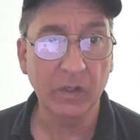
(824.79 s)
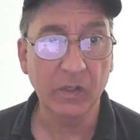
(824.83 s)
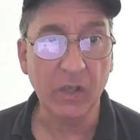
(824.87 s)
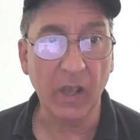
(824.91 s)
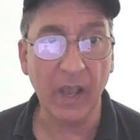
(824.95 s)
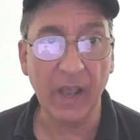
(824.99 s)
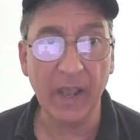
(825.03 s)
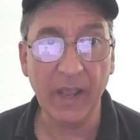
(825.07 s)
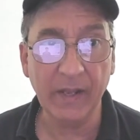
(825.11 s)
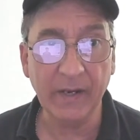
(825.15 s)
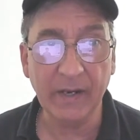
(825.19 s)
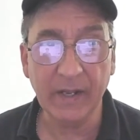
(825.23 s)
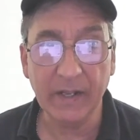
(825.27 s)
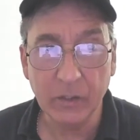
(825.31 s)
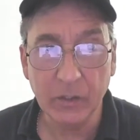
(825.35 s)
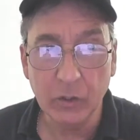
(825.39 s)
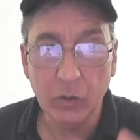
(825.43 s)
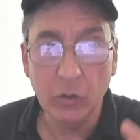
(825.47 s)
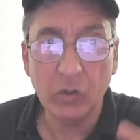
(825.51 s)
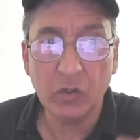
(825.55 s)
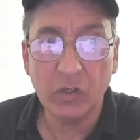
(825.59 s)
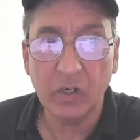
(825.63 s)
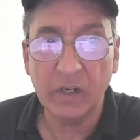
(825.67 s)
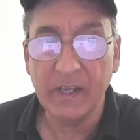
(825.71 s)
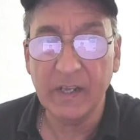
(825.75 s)
And
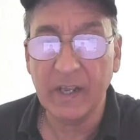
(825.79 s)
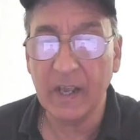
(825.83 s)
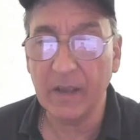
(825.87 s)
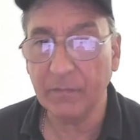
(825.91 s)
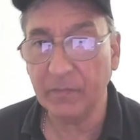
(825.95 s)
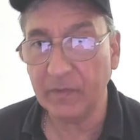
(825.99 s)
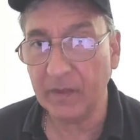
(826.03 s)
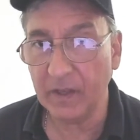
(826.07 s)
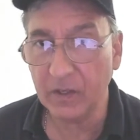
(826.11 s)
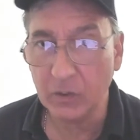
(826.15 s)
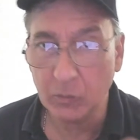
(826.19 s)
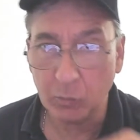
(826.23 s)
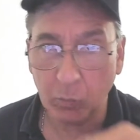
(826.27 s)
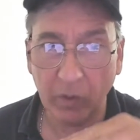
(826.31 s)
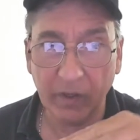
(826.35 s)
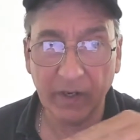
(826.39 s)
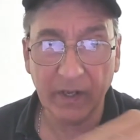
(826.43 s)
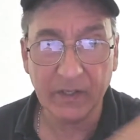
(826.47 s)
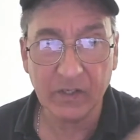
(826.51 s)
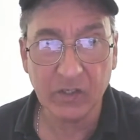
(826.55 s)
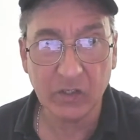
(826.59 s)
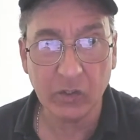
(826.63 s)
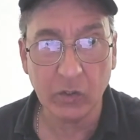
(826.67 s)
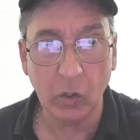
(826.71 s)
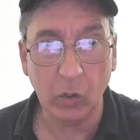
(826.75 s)
usually, if there's one
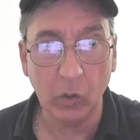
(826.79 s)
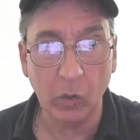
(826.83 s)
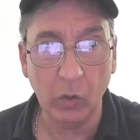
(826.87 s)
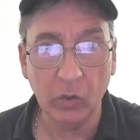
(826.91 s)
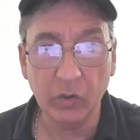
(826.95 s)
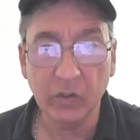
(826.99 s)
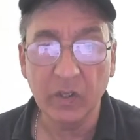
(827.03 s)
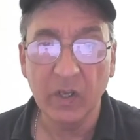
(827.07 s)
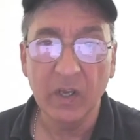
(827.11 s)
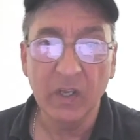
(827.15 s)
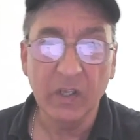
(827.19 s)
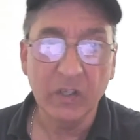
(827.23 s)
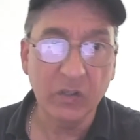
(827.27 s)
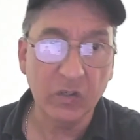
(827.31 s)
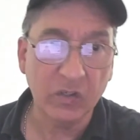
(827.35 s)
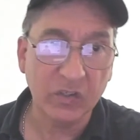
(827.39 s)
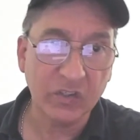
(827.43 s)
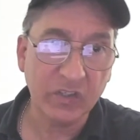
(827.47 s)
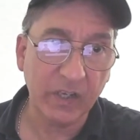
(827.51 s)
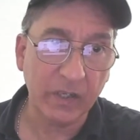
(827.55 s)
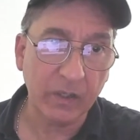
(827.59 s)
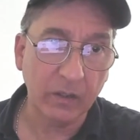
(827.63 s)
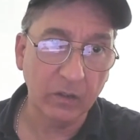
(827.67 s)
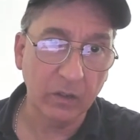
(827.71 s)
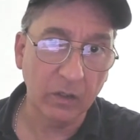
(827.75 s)
that's sold, you'll
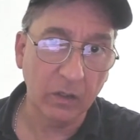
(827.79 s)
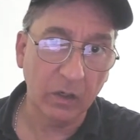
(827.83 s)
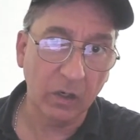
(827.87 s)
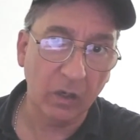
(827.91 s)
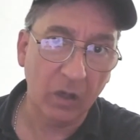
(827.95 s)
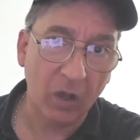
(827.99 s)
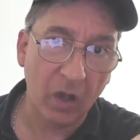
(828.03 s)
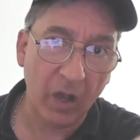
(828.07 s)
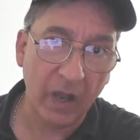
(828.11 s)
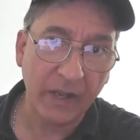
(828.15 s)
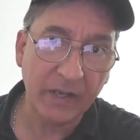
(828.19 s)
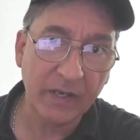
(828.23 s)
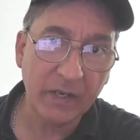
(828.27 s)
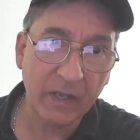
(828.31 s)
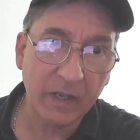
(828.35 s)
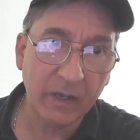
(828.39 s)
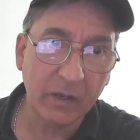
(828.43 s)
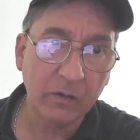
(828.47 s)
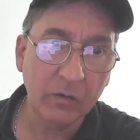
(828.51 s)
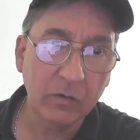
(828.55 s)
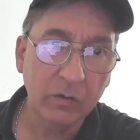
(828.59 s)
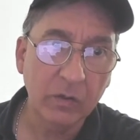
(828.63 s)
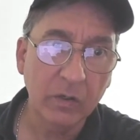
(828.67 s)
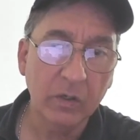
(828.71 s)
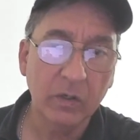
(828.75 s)
see a little line
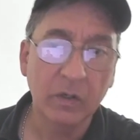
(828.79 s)
there.